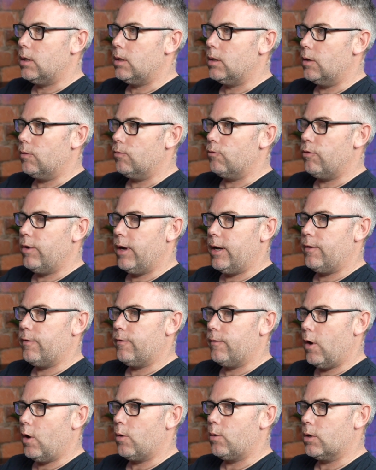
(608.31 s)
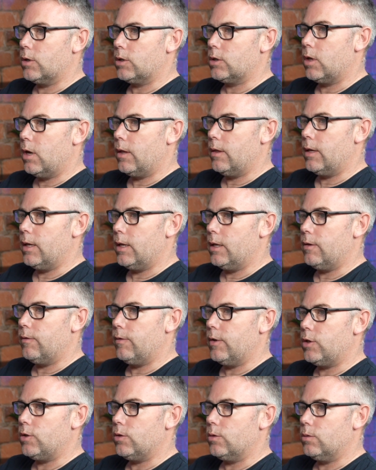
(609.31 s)
that really focused on the
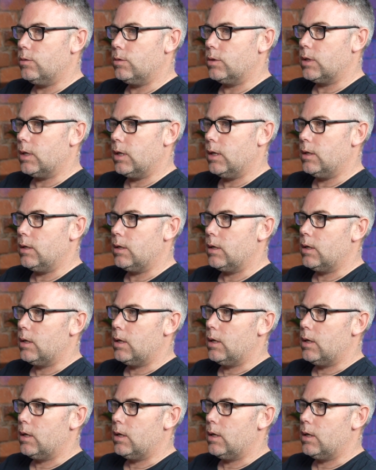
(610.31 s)
individuals and